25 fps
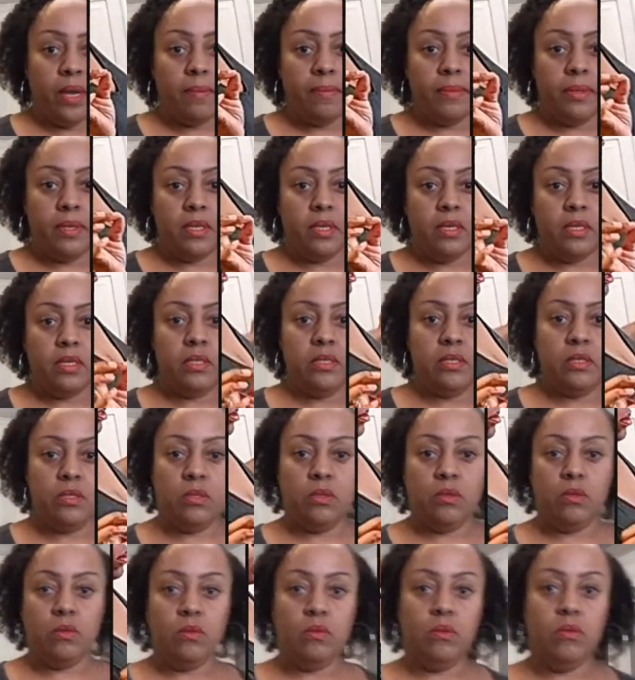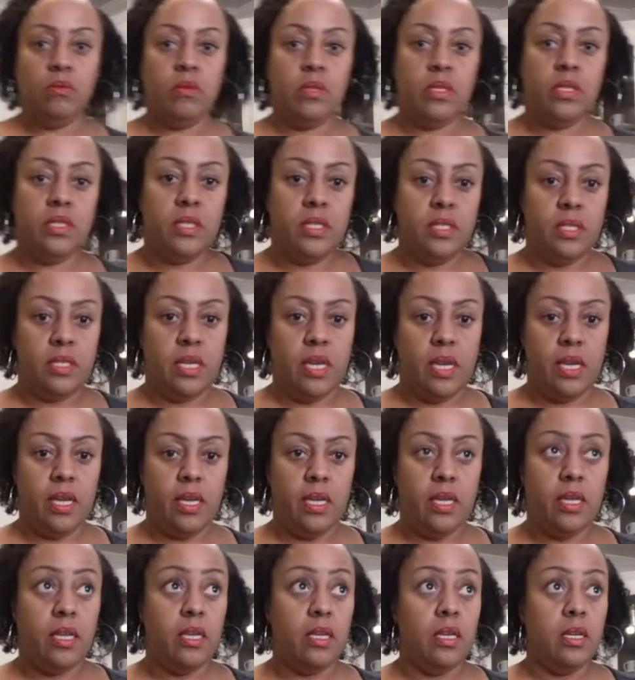I'm gonna do is
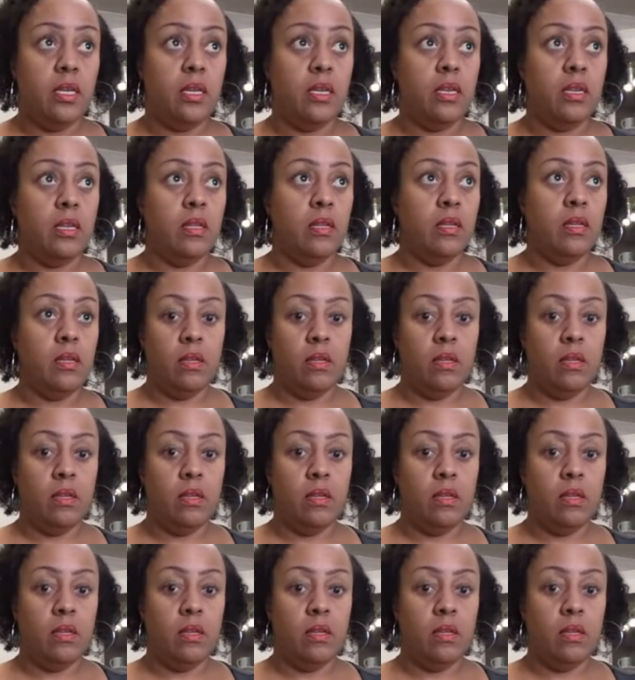stay in